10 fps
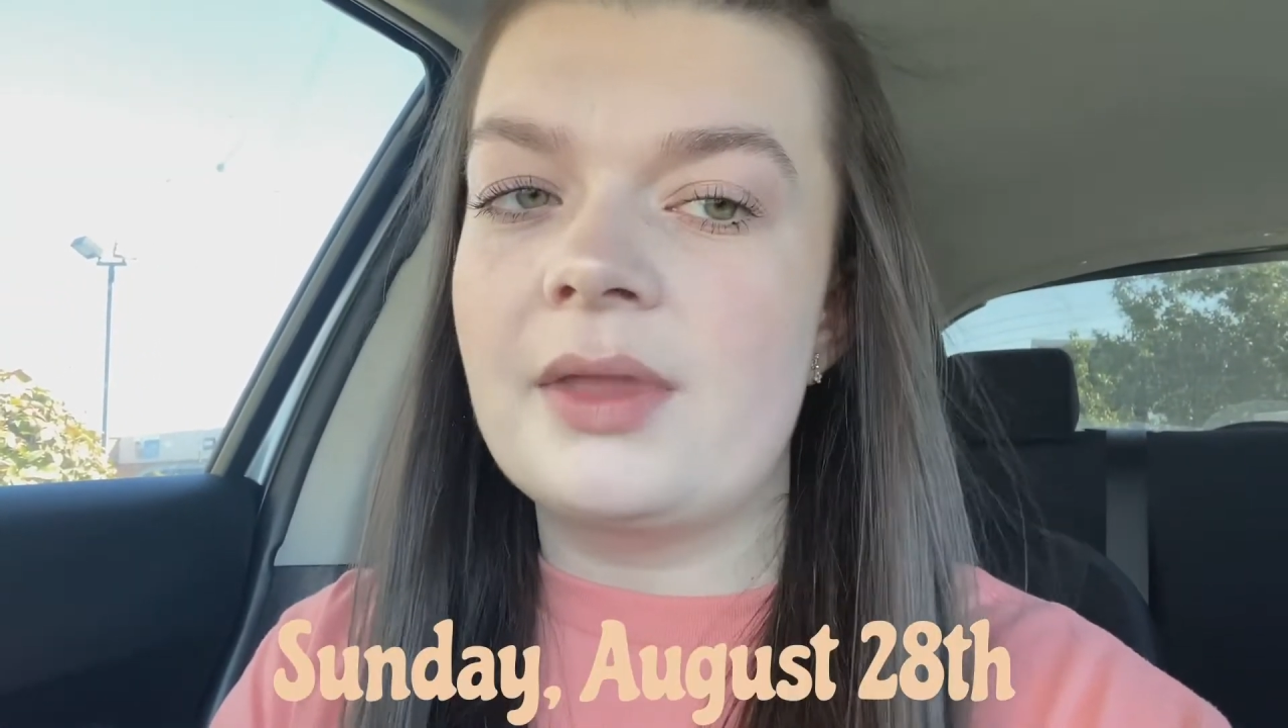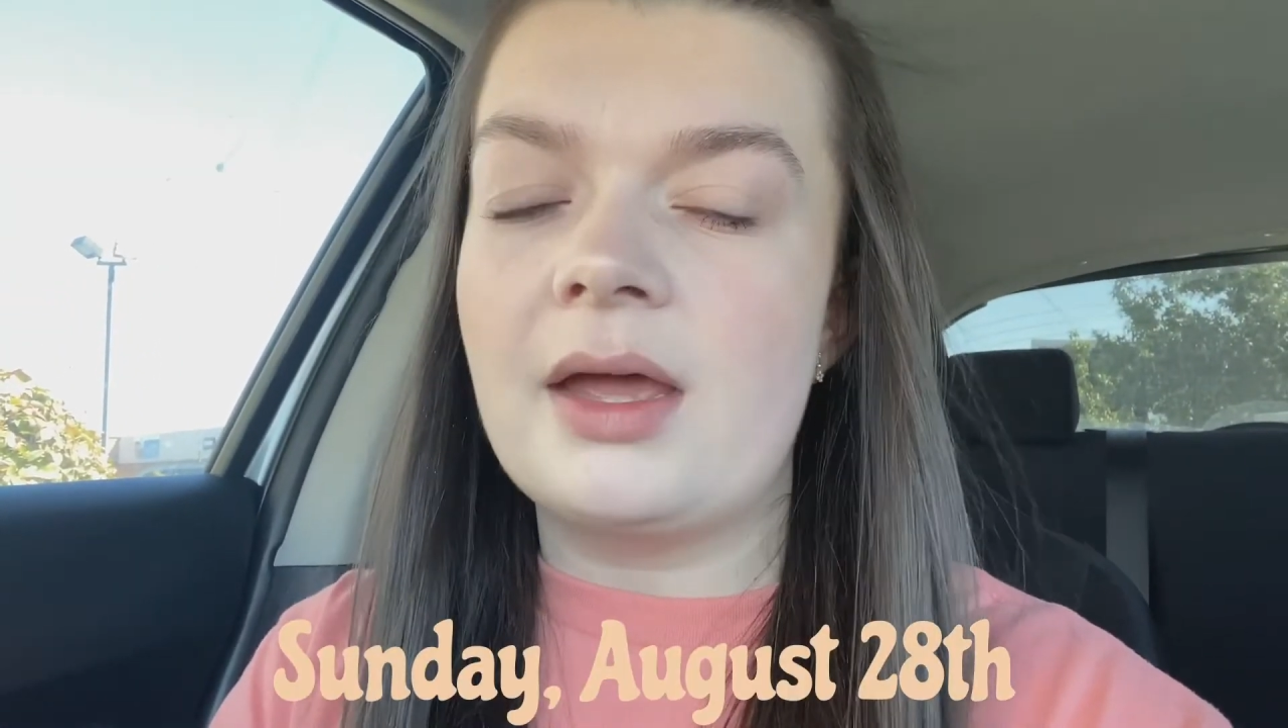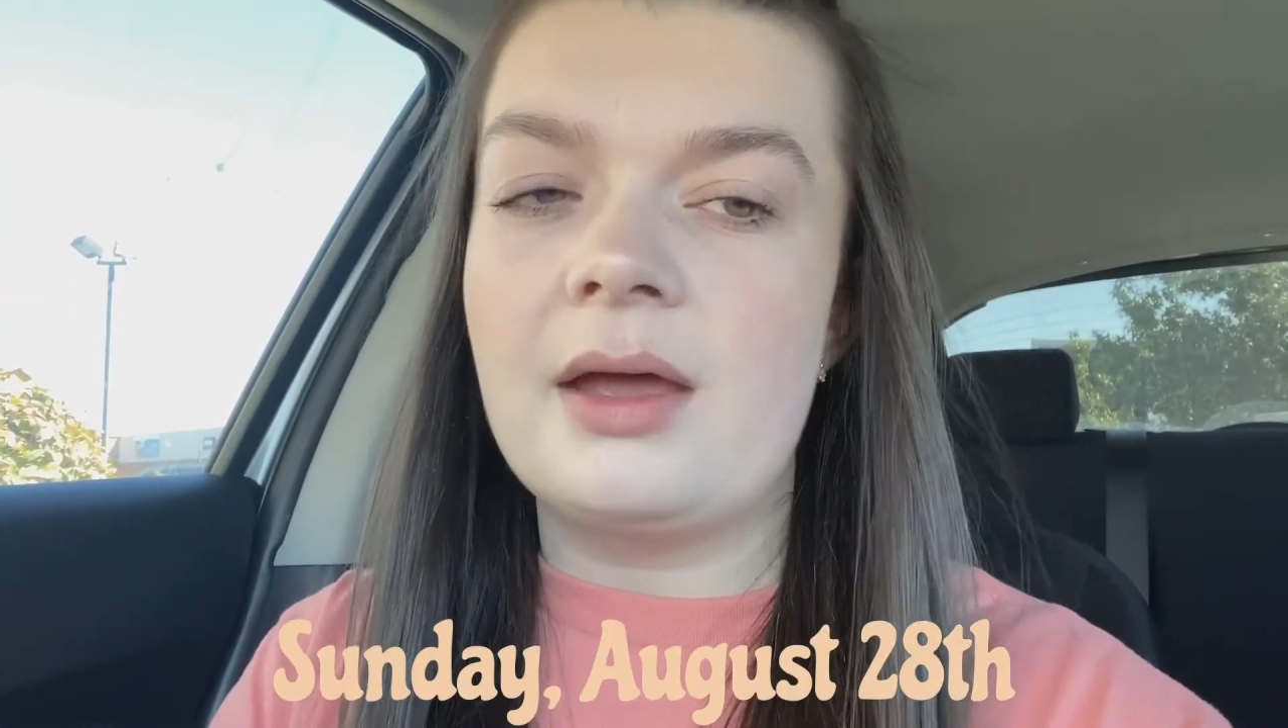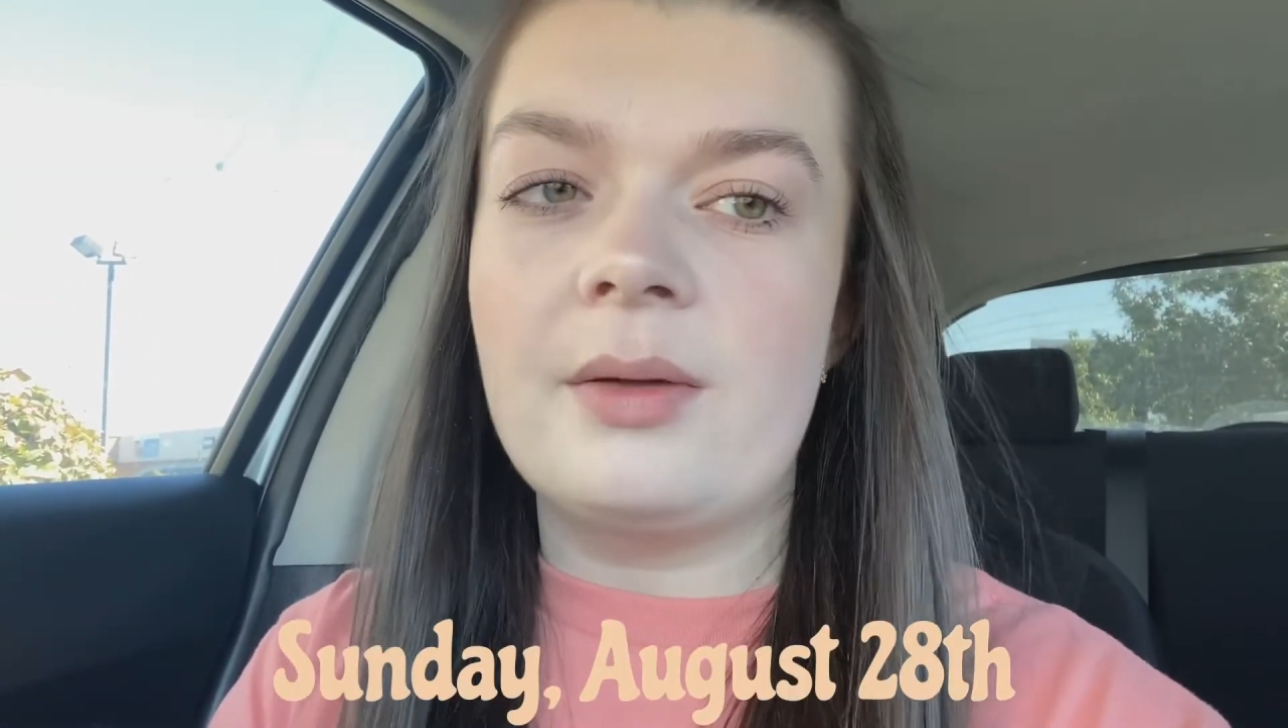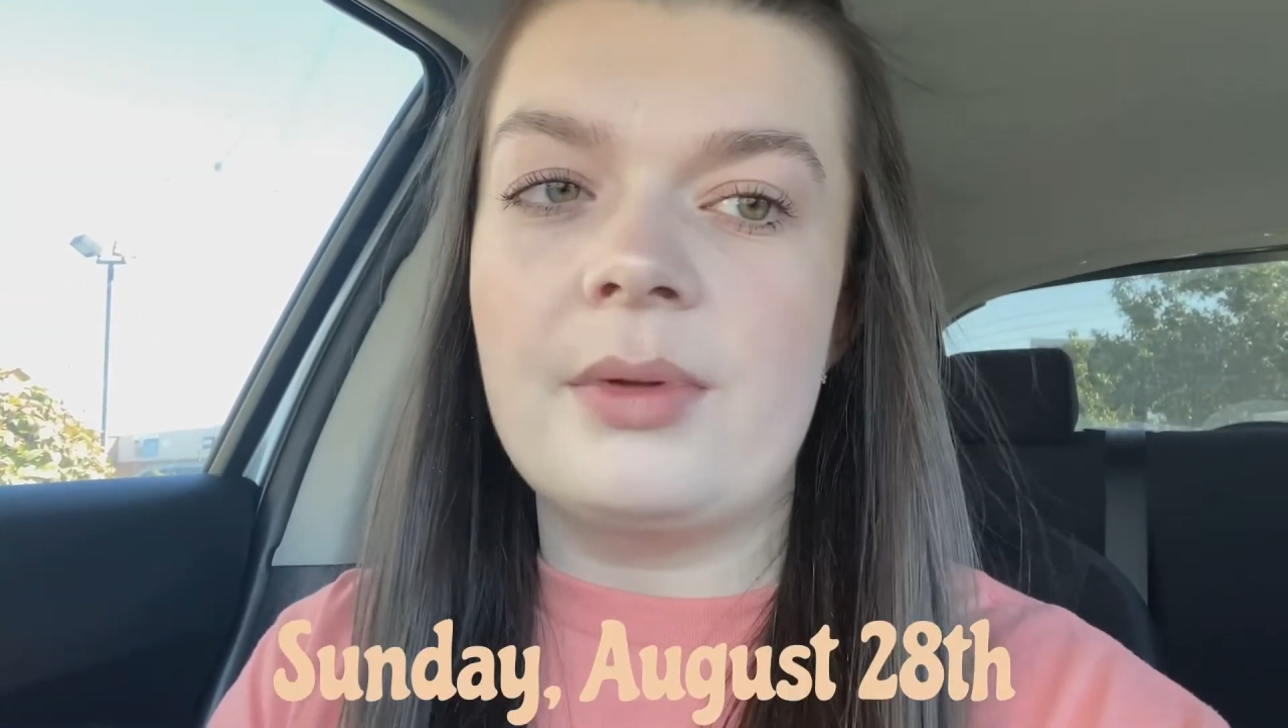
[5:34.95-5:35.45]

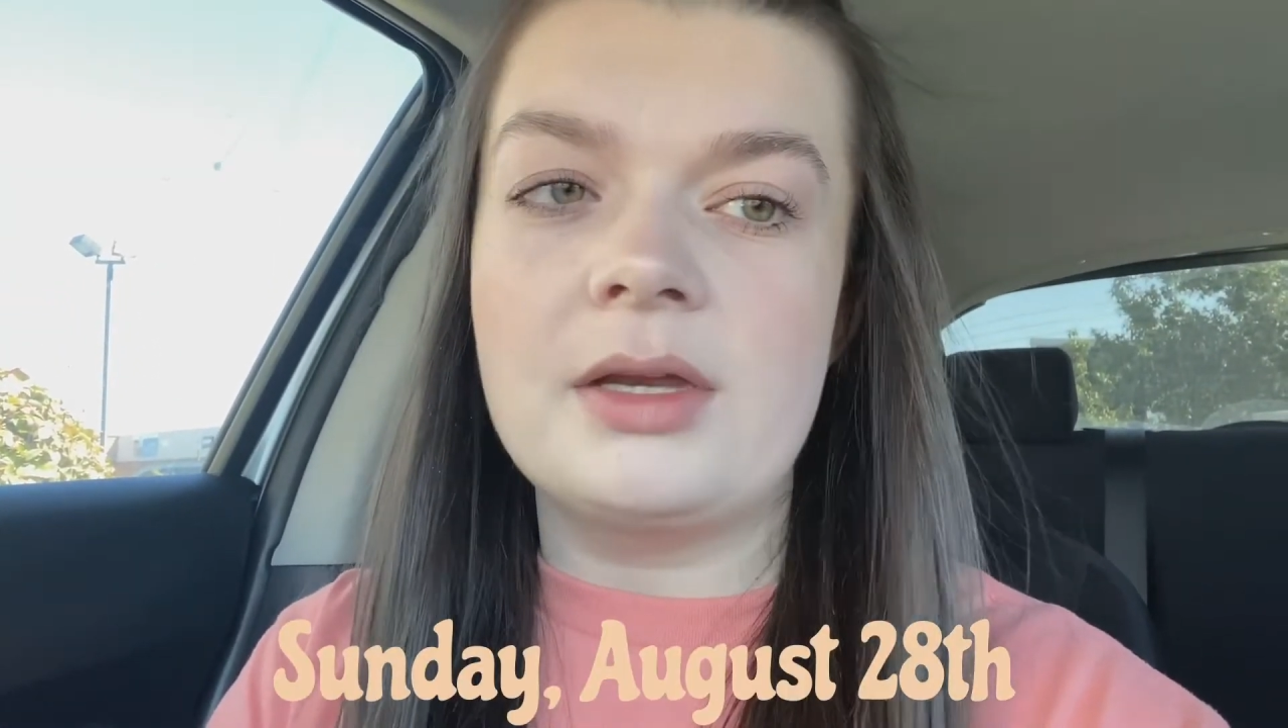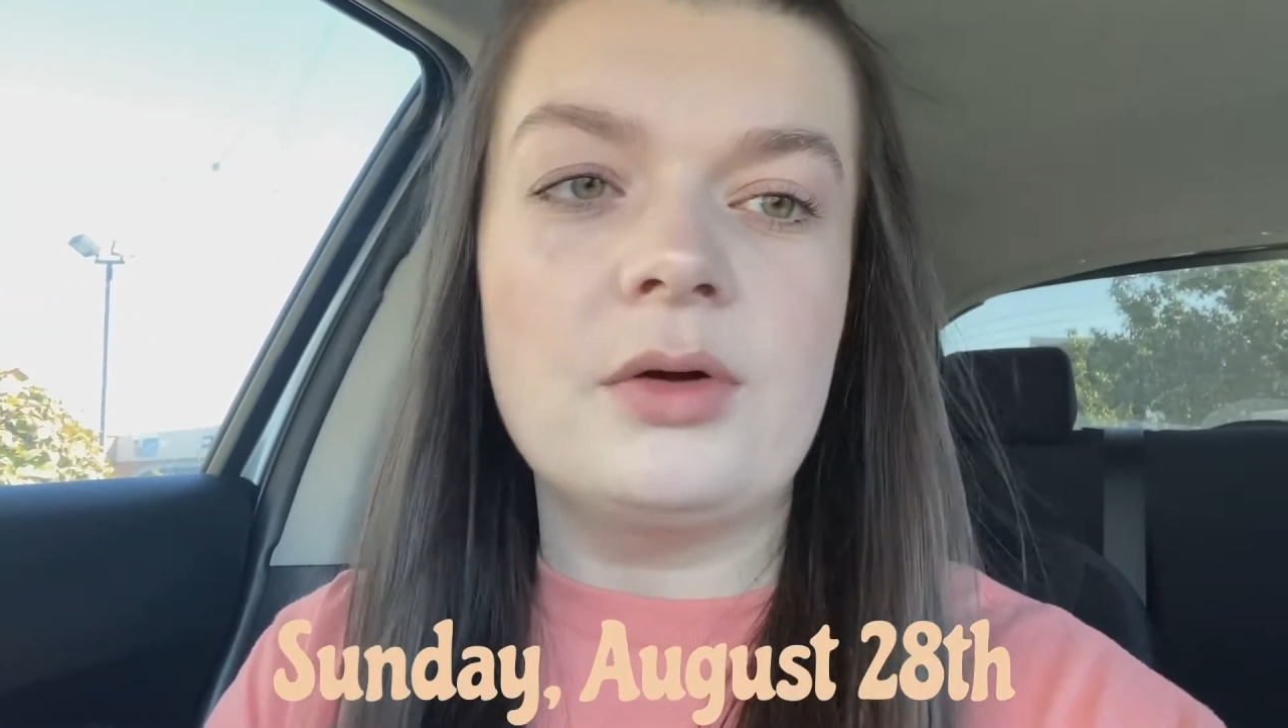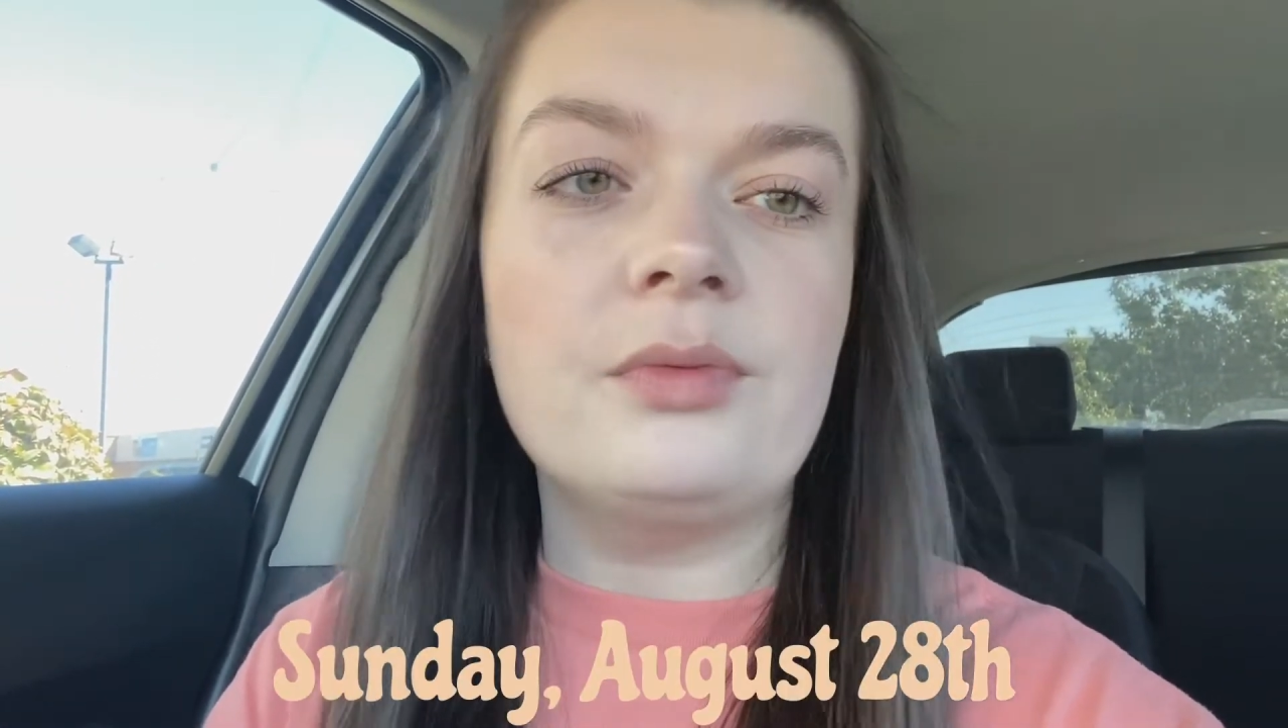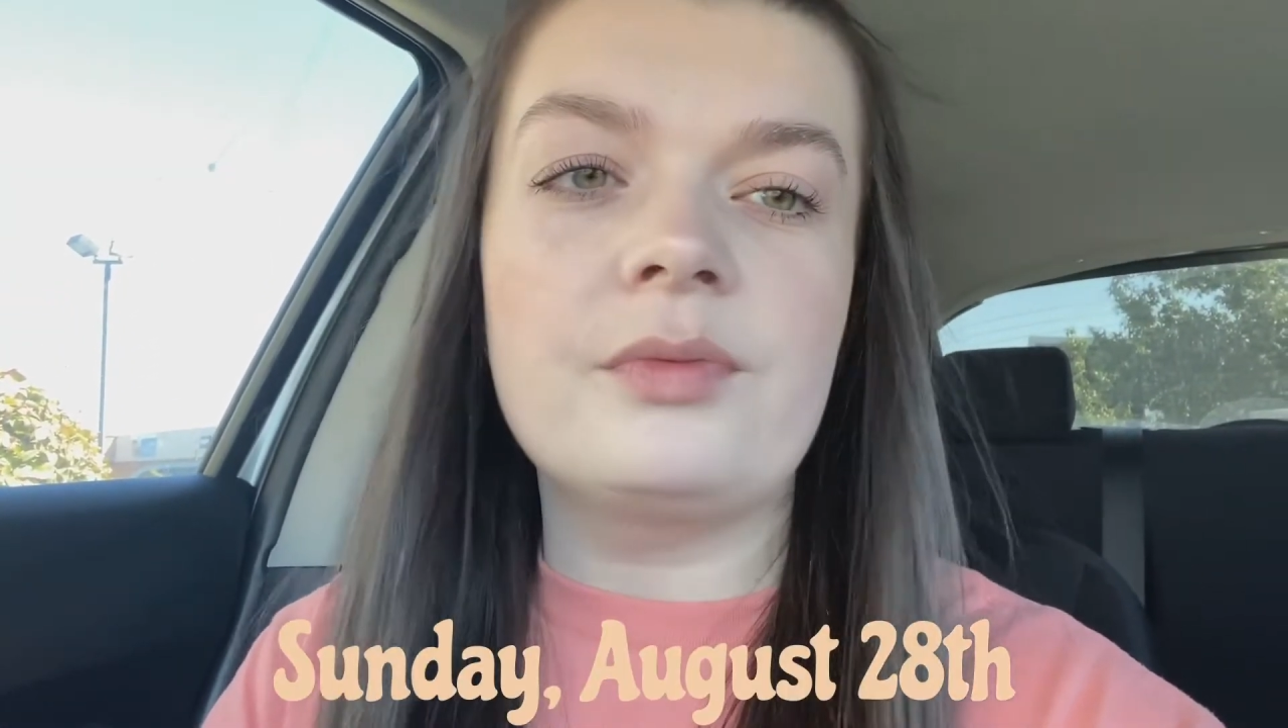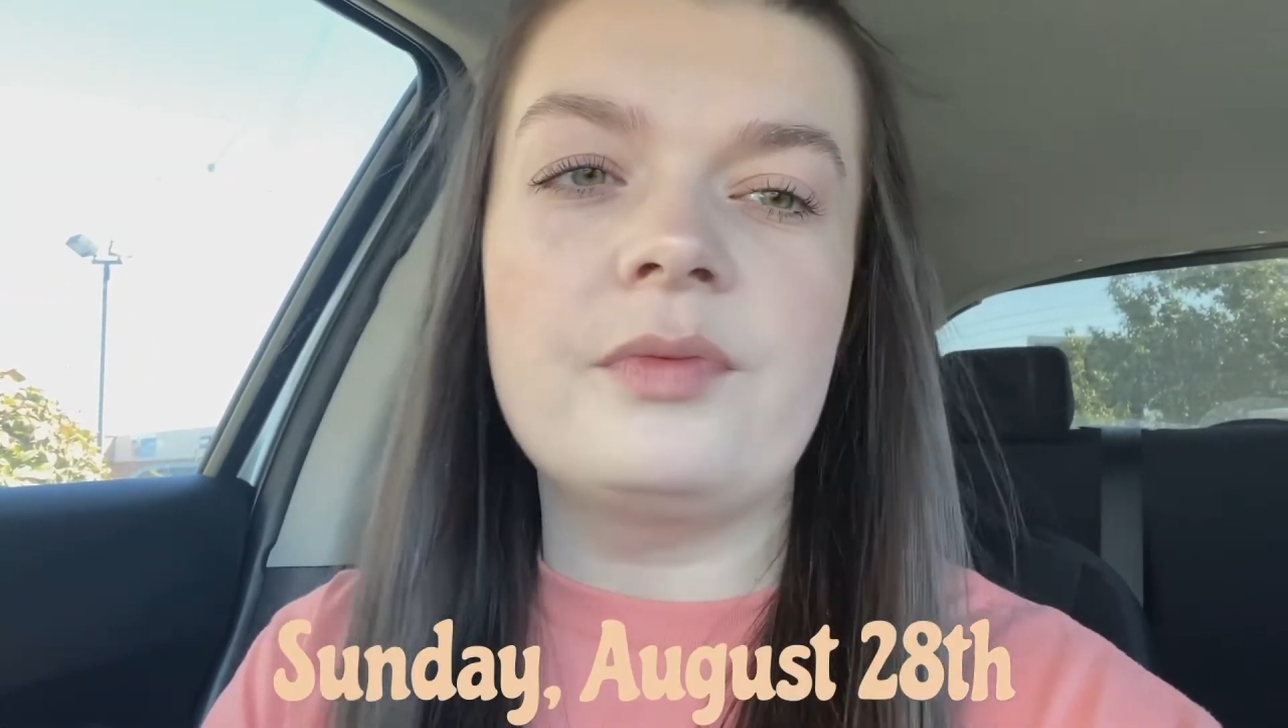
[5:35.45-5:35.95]
Um, I don't